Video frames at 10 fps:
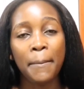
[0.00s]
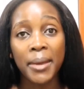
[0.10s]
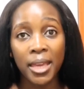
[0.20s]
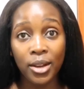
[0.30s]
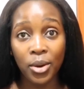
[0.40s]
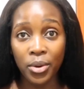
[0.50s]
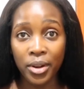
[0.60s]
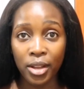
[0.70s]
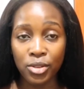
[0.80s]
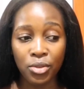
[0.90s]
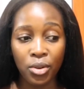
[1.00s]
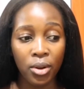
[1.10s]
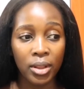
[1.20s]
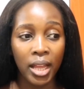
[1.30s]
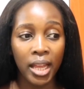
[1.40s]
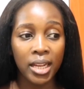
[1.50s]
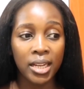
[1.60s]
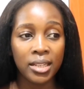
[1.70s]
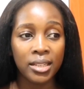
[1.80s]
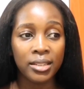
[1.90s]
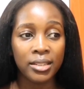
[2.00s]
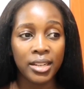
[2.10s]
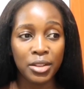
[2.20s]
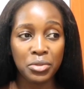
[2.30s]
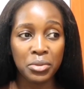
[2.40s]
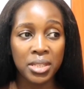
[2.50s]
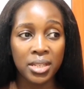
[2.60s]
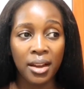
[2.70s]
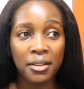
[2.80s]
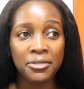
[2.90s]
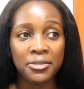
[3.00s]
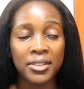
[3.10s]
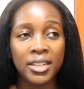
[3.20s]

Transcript: big on natural, like natural stuff.